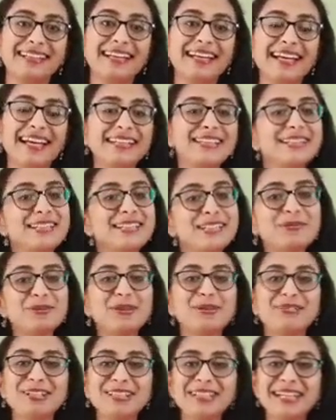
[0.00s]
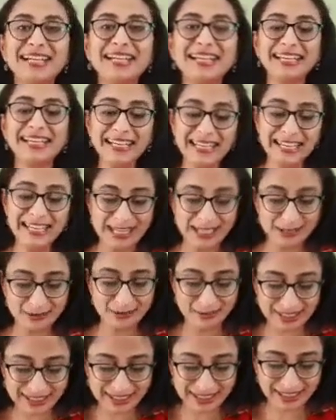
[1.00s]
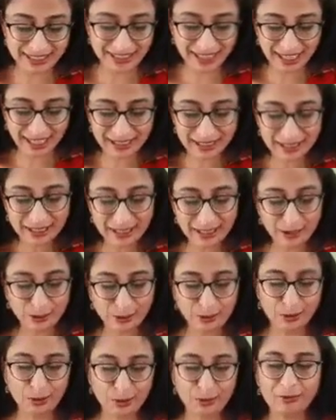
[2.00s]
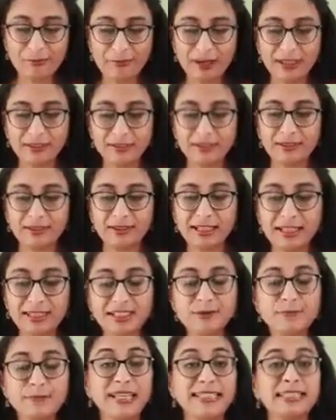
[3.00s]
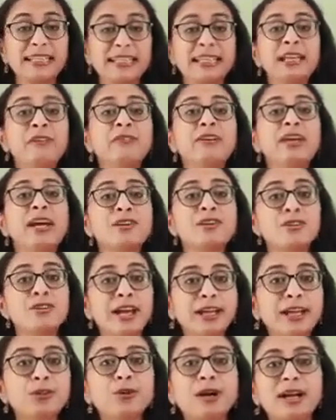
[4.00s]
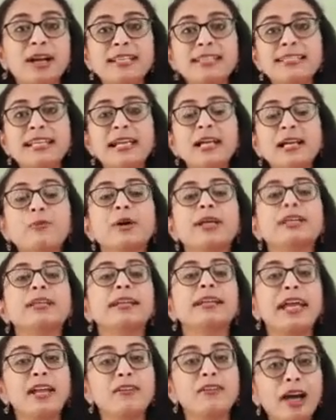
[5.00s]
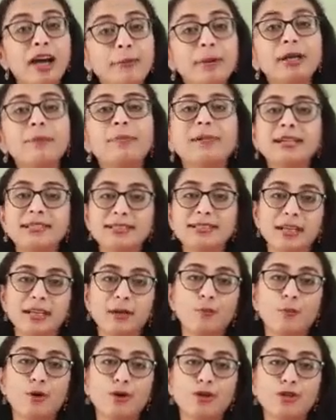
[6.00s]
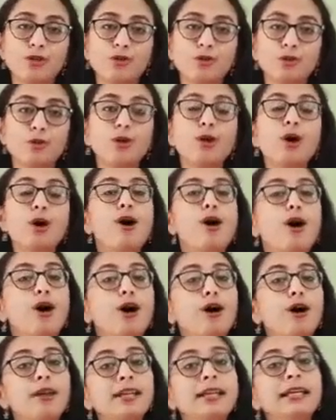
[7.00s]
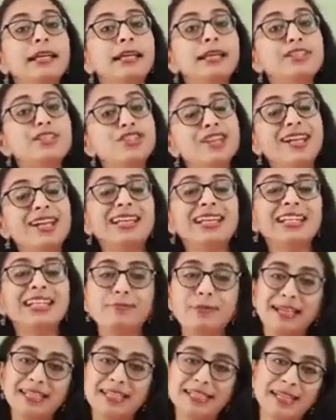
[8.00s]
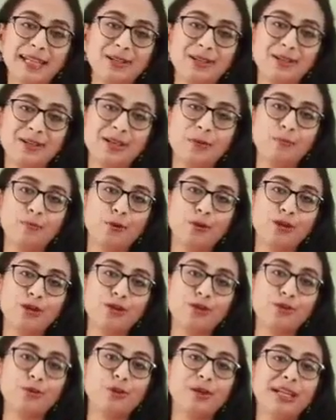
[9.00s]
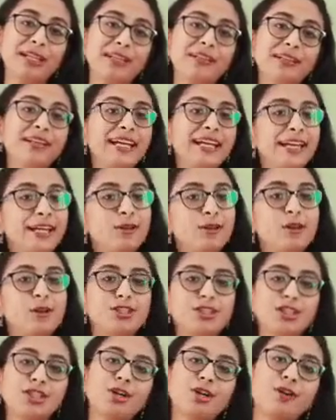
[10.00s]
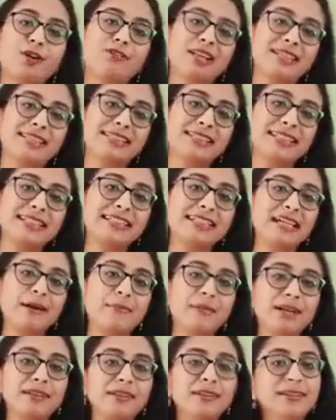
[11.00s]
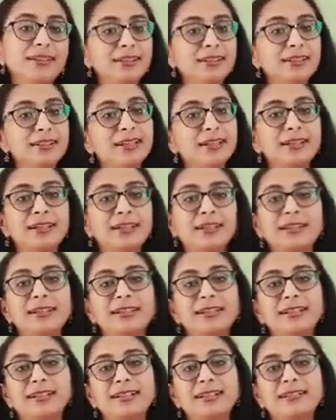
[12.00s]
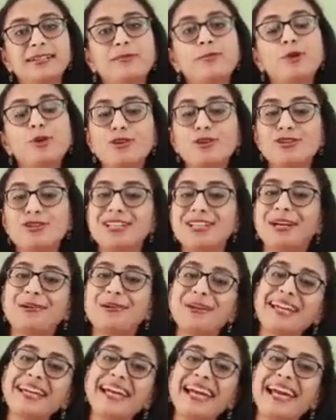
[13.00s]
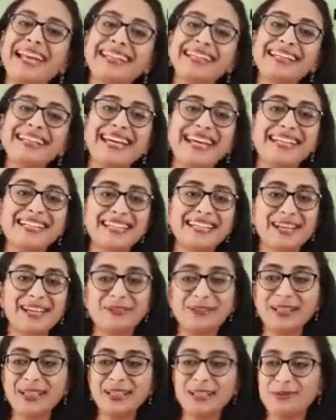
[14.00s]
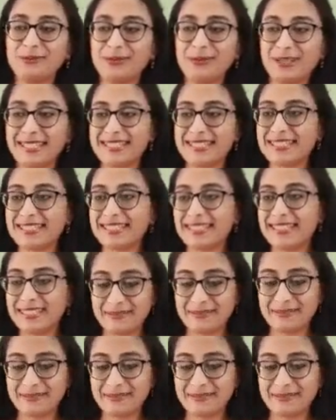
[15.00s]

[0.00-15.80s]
This is what we study in twin study and co-twin method. That is, basically we are trying to understand whether environment plays an important role or genetics plays an important role in the etiology of a disease among the monozygotic and the dizygotic twins.